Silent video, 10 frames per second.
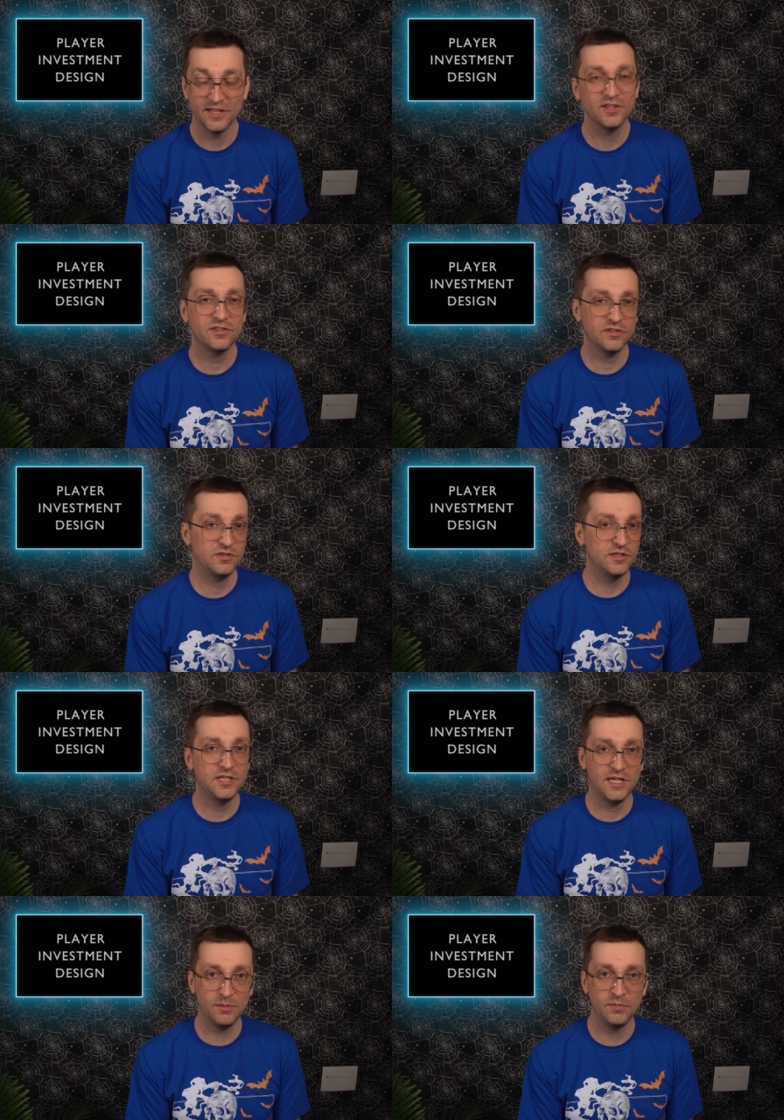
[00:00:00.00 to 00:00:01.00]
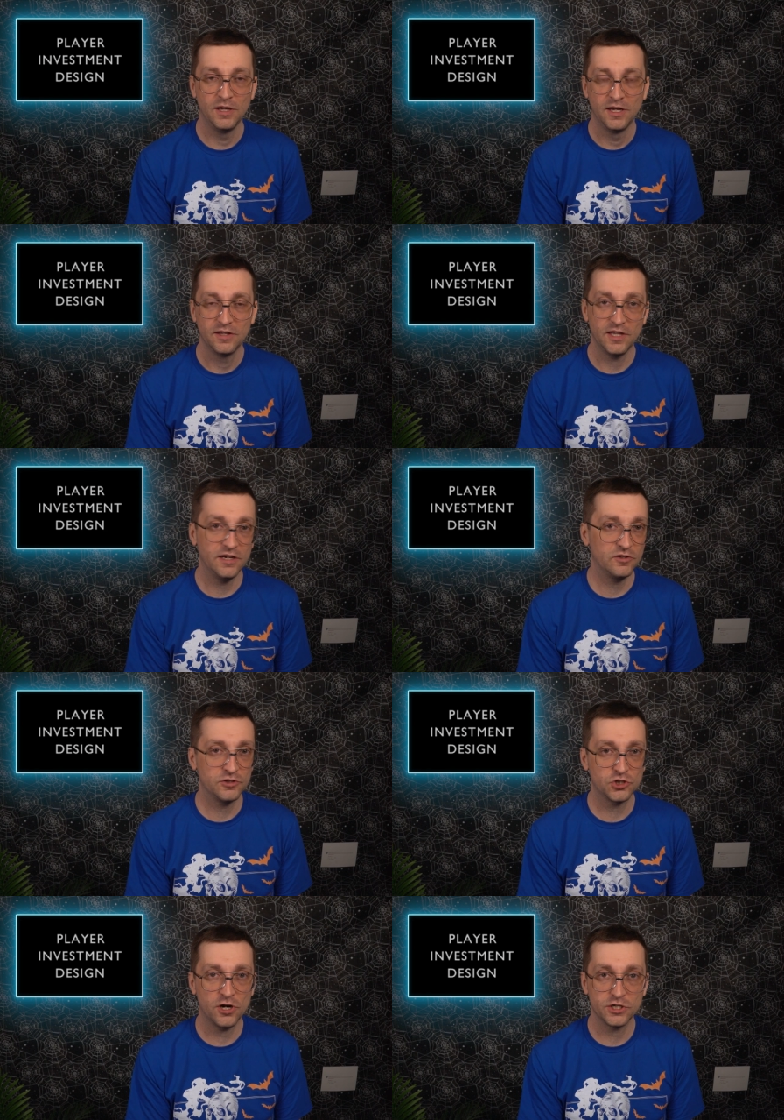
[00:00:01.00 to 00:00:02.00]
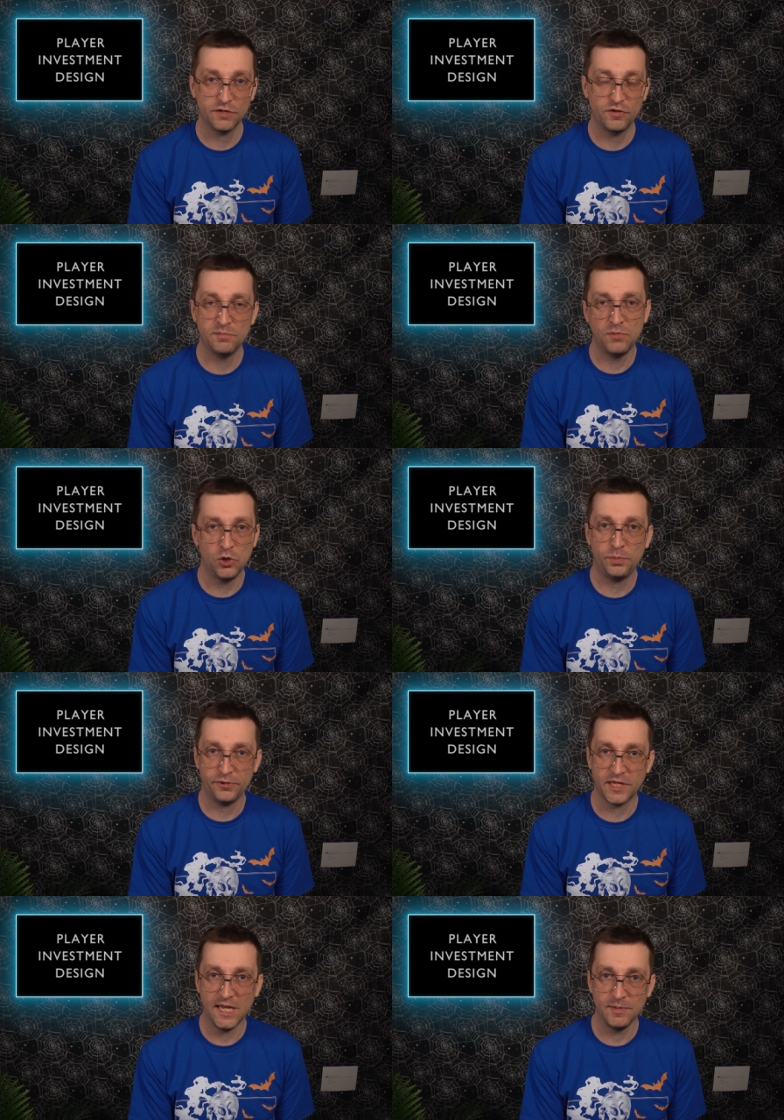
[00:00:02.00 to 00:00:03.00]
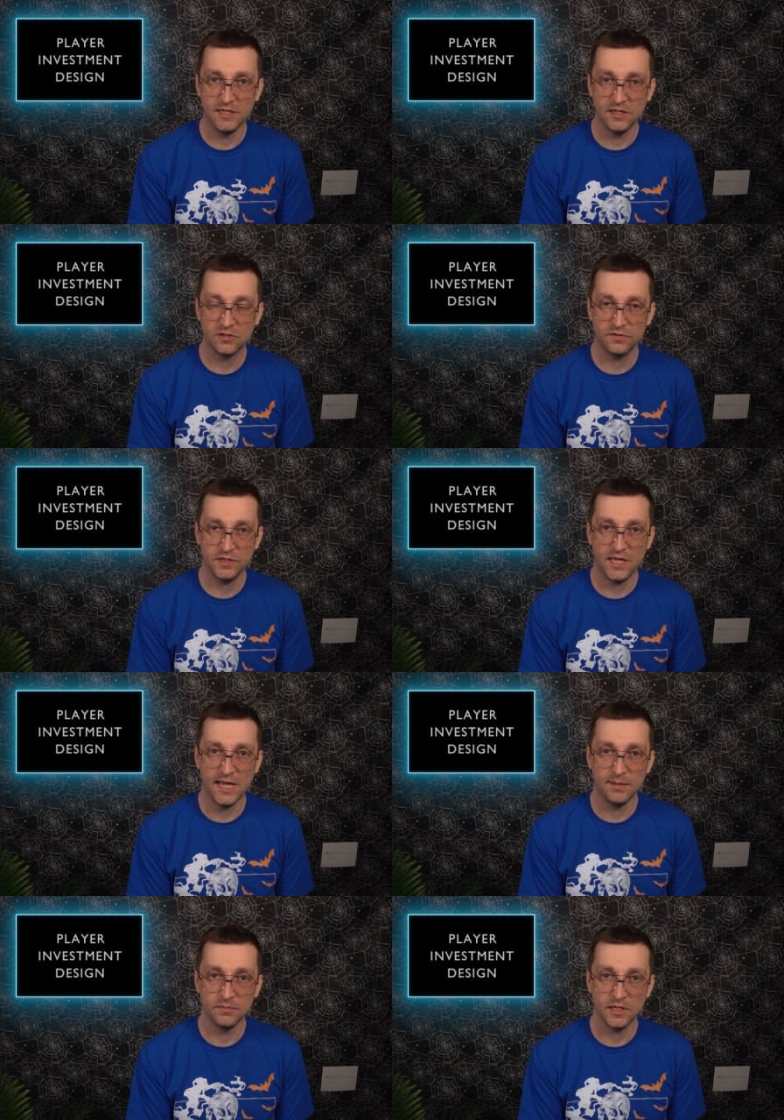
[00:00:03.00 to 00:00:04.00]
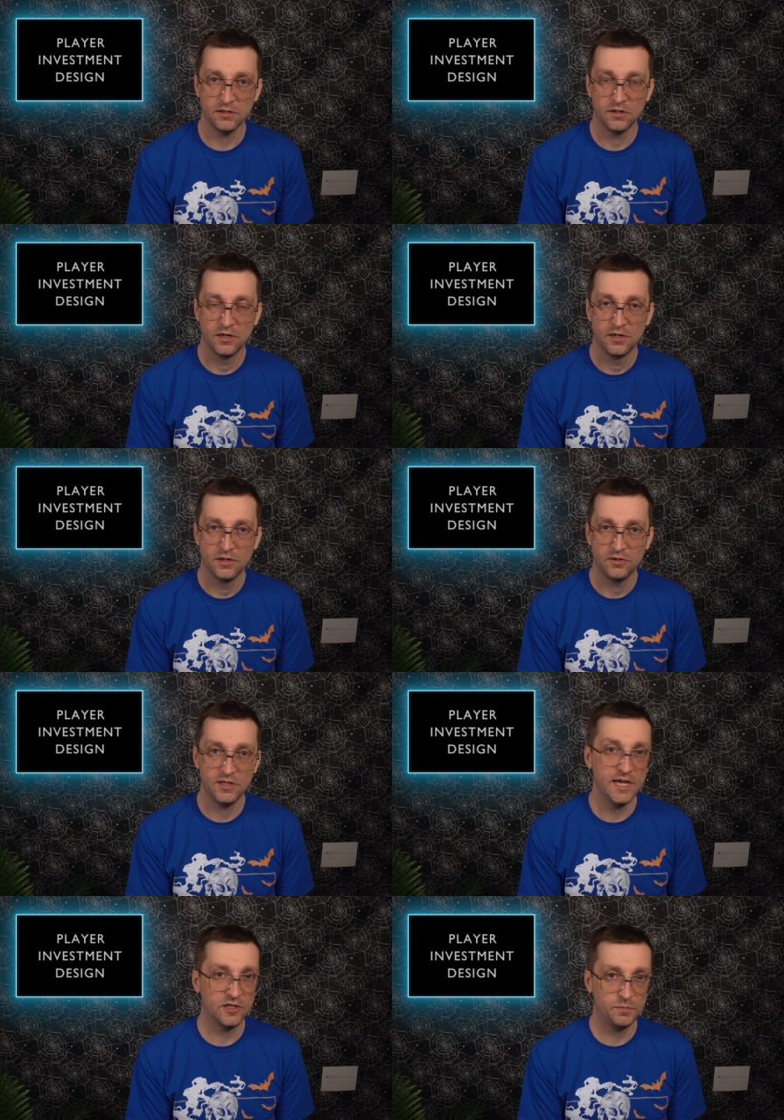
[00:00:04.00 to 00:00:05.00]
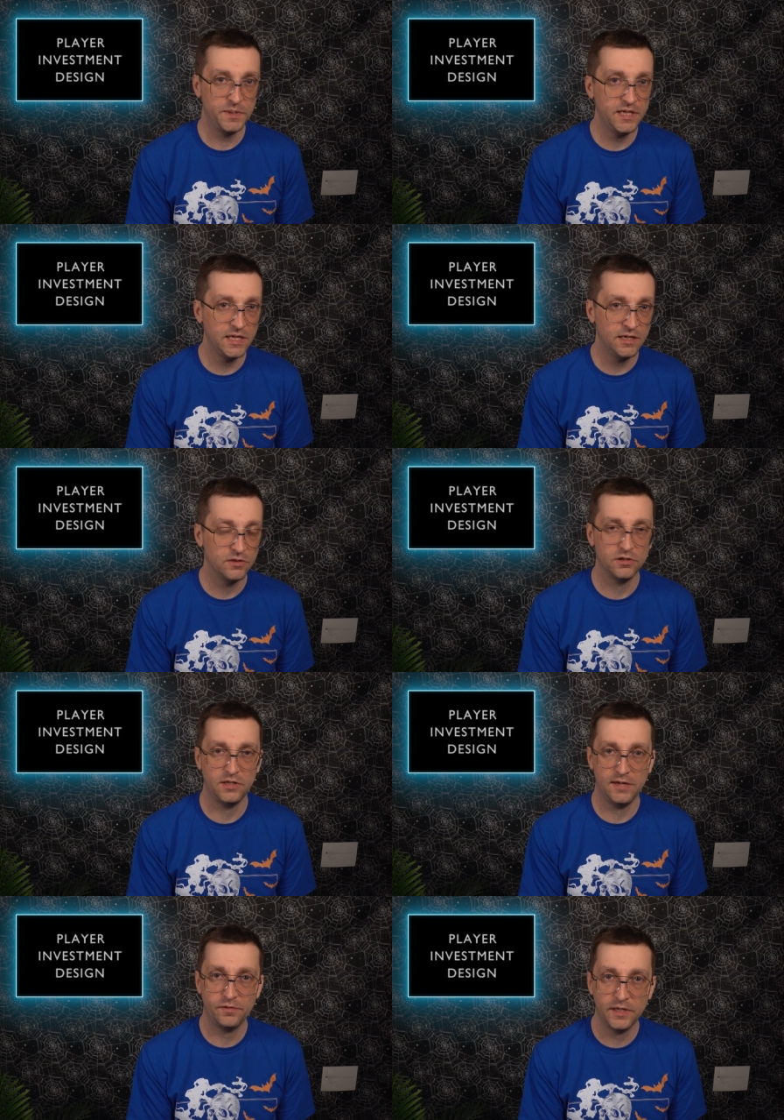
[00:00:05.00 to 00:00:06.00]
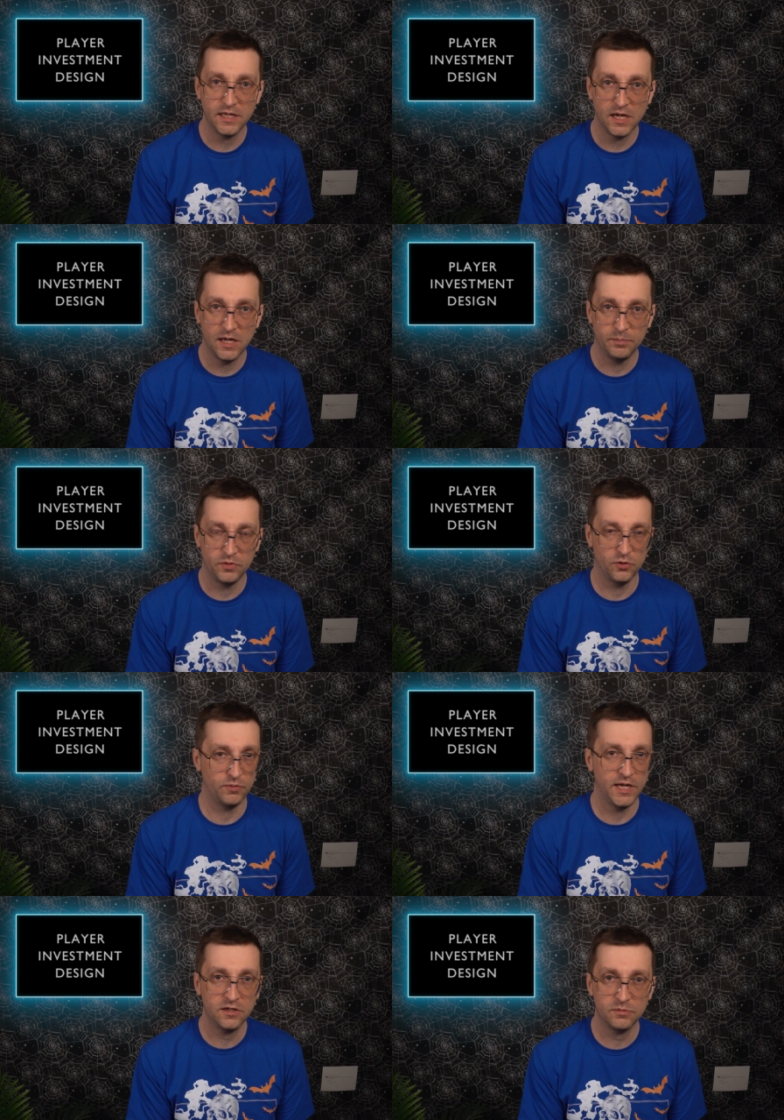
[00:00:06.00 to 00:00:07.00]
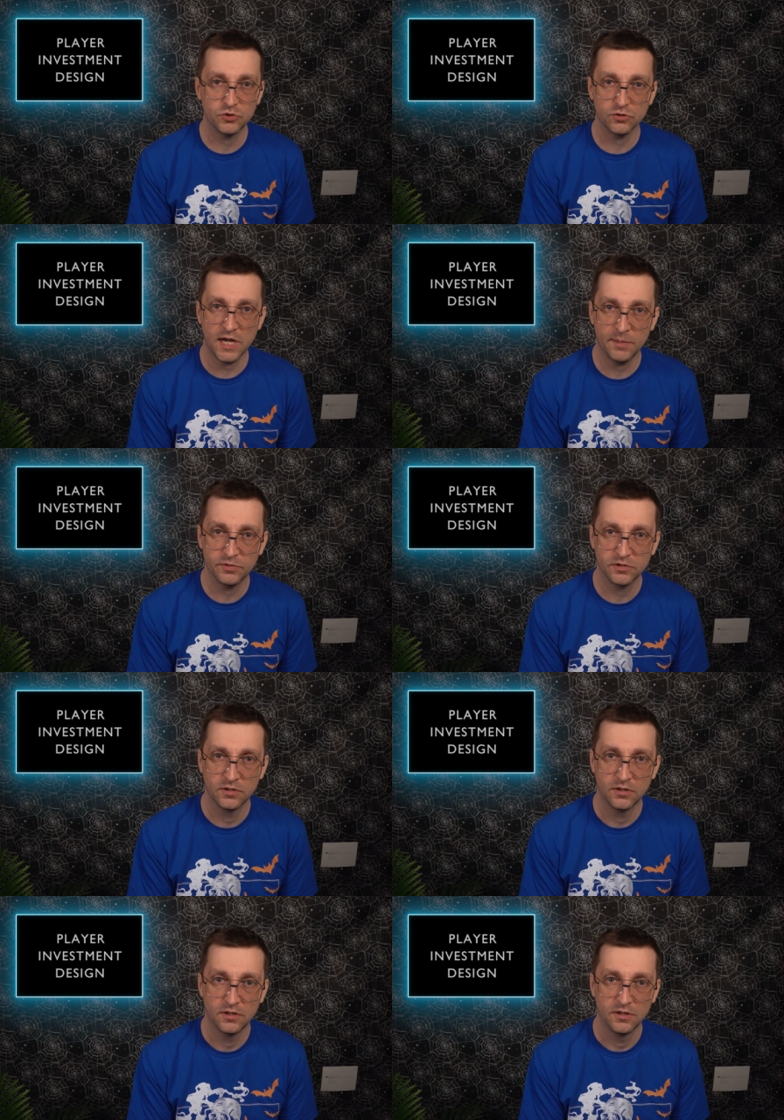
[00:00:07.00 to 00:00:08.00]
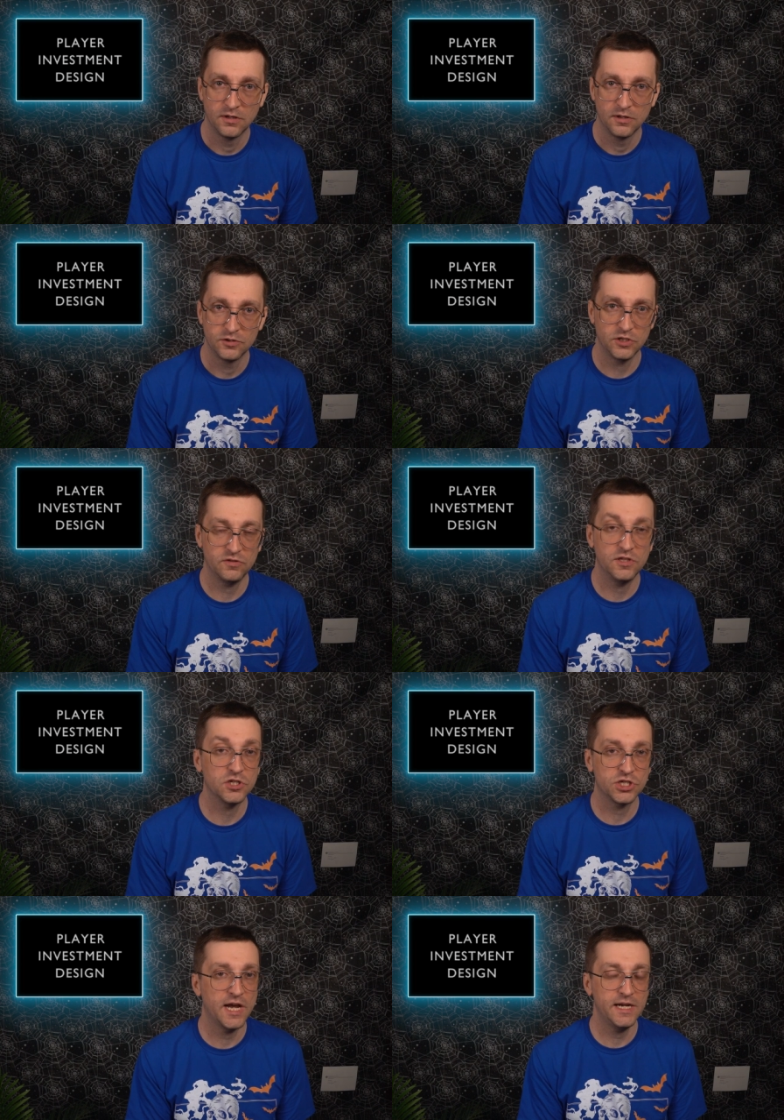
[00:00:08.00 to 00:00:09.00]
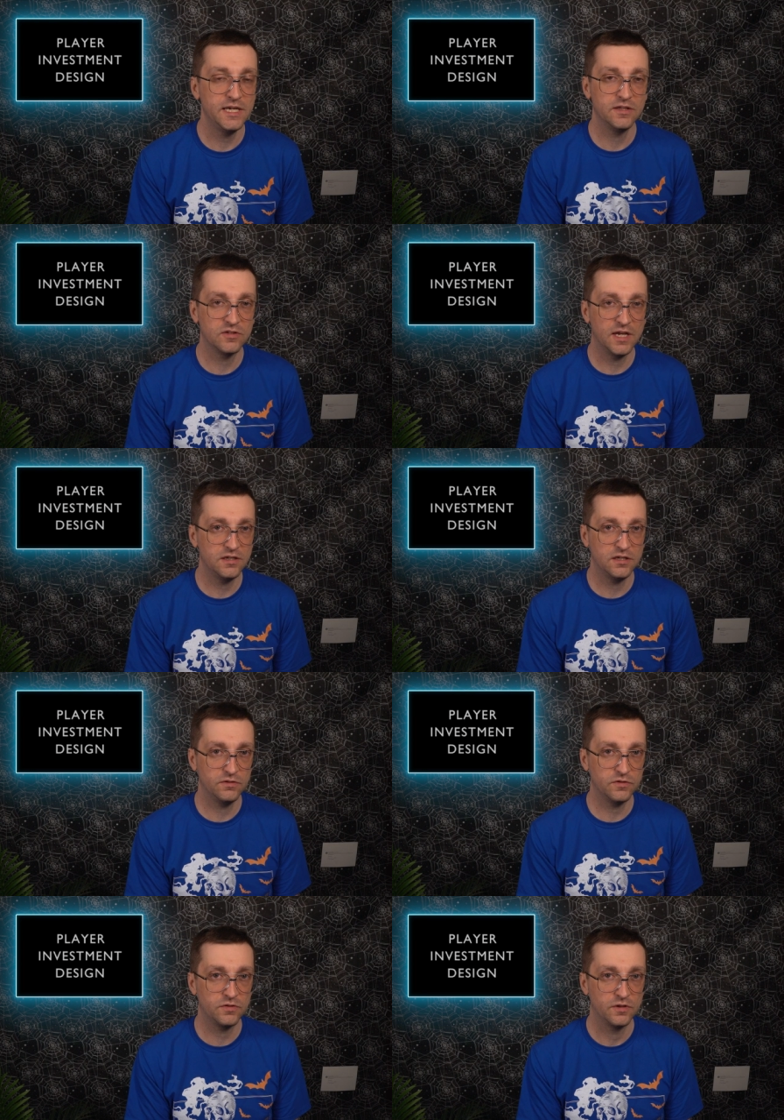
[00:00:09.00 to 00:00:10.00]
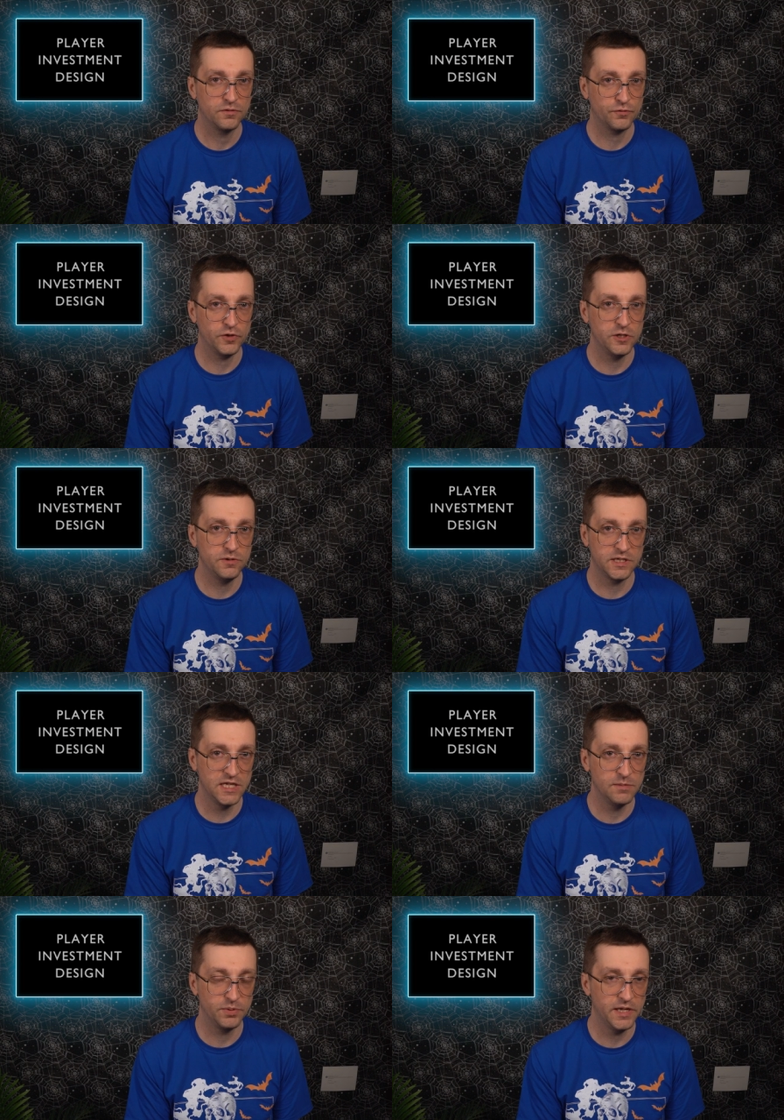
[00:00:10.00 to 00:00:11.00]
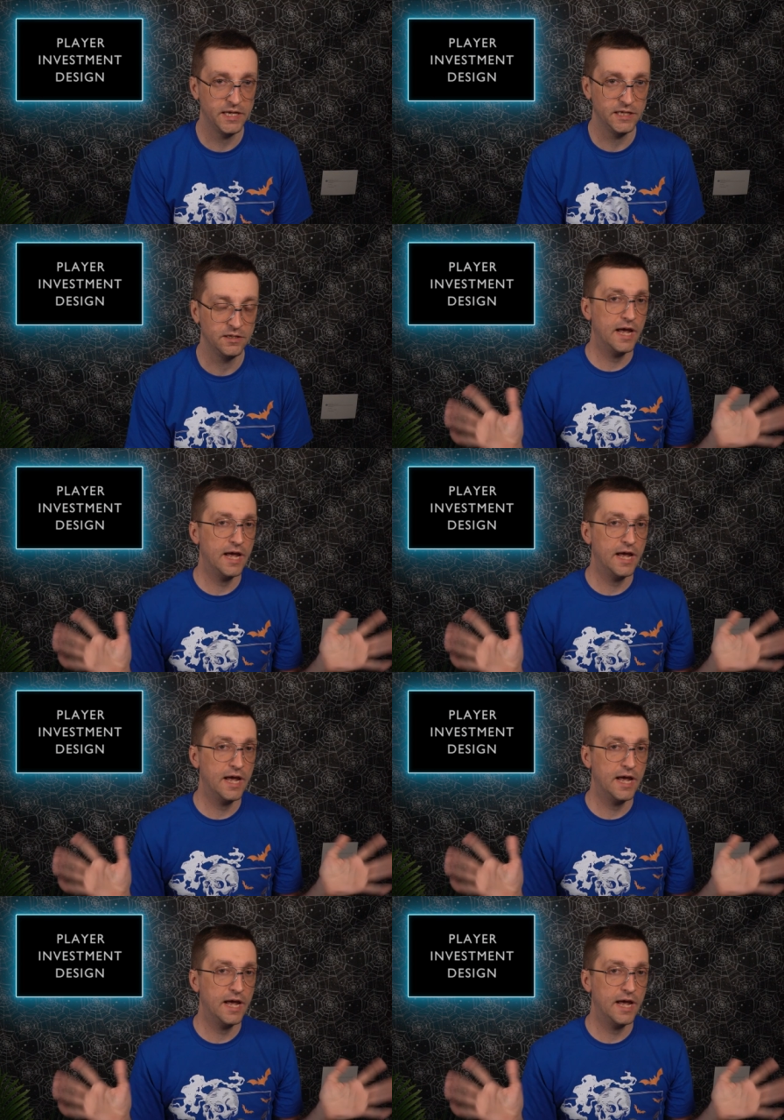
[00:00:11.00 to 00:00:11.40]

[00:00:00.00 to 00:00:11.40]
that this is the team that is in charge of the mobile gaminess of a game. That the XP, the leveling up, the random drops, just the shiny incentives for you to keep playing.